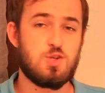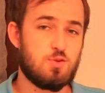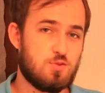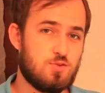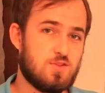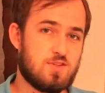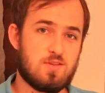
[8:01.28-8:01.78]

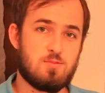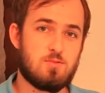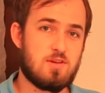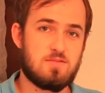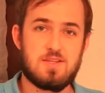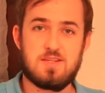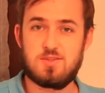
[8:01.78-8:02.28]
use
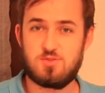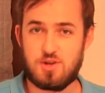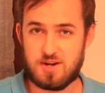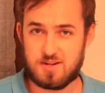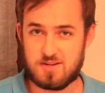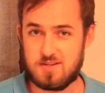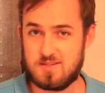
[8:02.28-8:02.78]
one of these
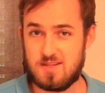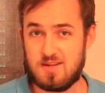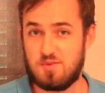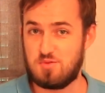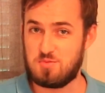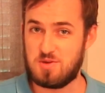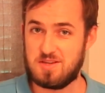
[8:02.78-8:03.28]
strategies that
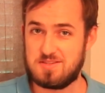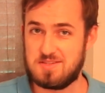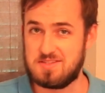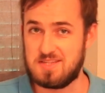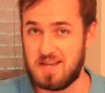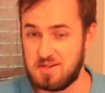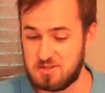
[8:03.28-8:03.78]
I'm about to
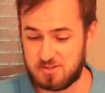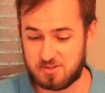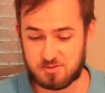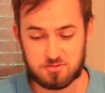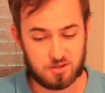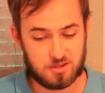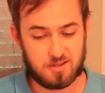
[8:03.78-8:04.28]
tell
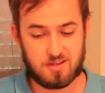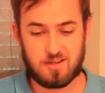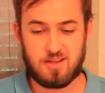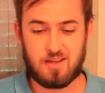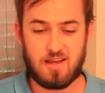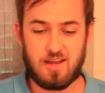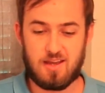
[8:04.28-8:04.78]
you
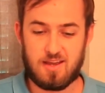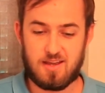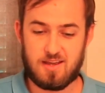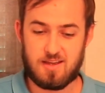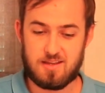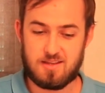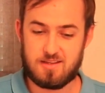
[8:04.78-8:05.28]

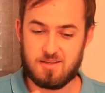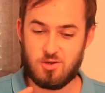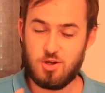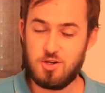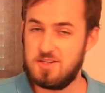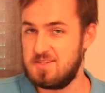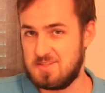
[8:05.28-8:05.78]

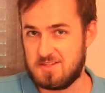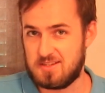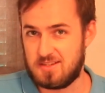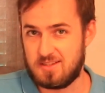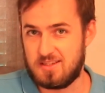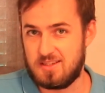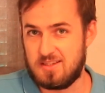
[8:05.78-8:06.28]

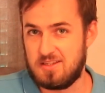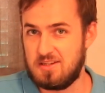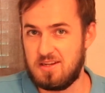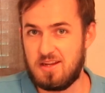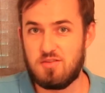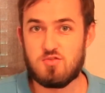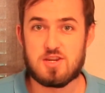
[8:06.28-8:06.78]
holistically
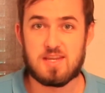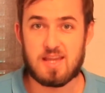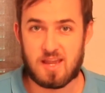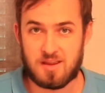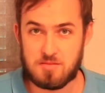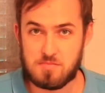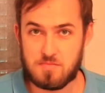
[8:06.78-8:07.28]
in every
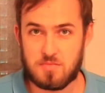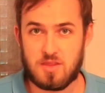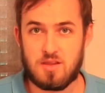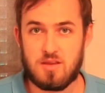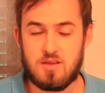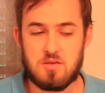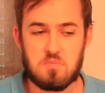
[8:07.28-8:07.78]
game.
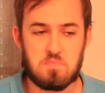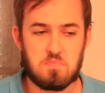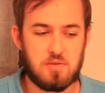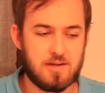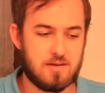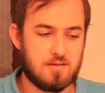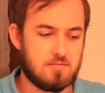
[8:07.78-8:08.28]

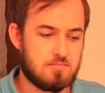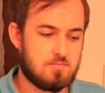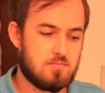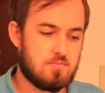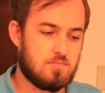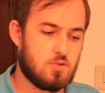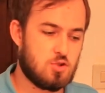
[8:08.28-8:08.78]
But
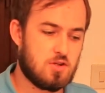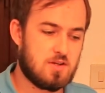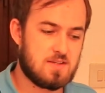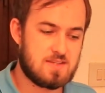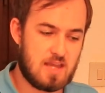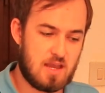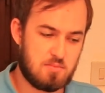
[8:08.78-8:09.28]
you should
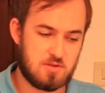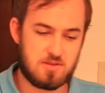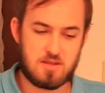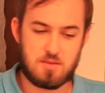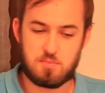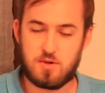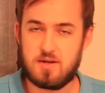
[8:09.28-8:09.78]
examine
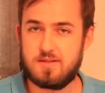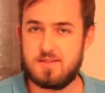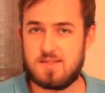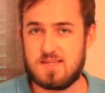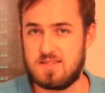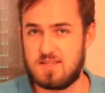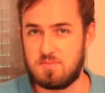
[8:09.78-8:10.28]
the
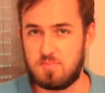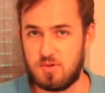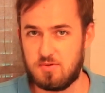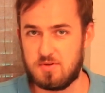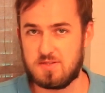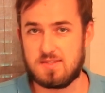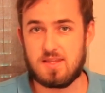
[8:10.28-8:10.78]
apprentices, the
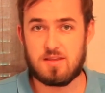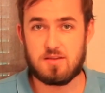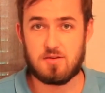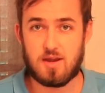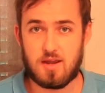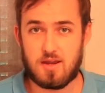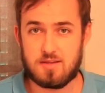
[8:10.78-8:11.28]
buildings that
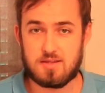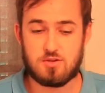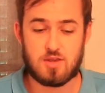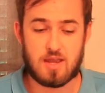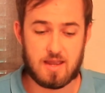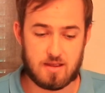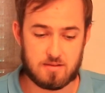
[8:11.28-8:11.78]
there are that
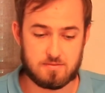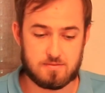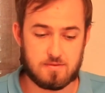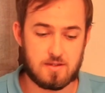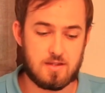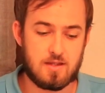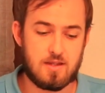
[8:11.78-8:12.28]
you have,
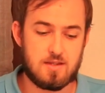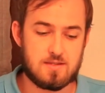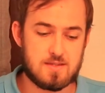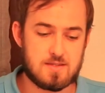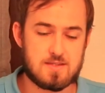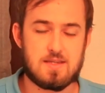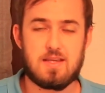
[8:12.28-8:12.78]

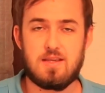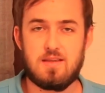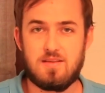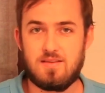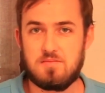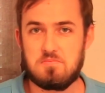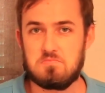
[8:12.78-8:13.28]
to
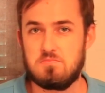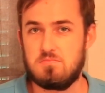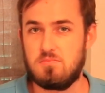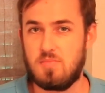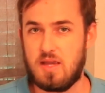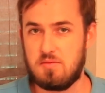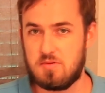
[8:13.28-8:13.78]
see
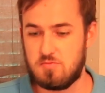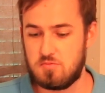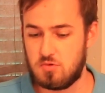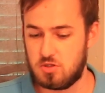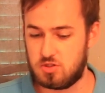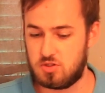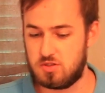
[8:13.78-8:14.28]
maybe
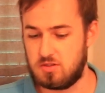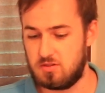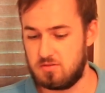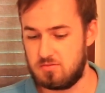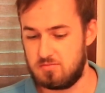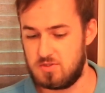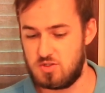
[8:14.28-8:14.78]
which
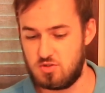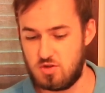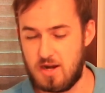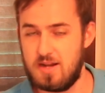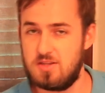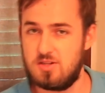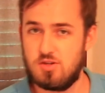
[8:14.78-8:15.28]

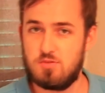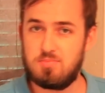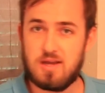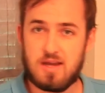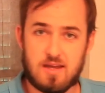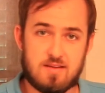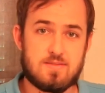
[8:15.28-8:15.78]
strategy or
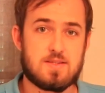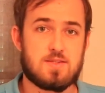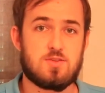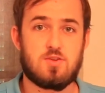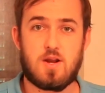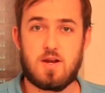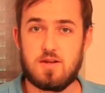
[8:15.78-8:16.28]
part of a
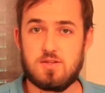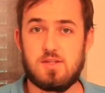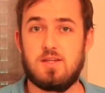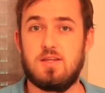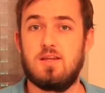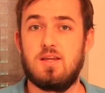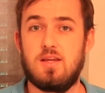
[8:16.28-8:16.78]

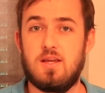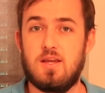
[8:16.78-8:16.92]
strategy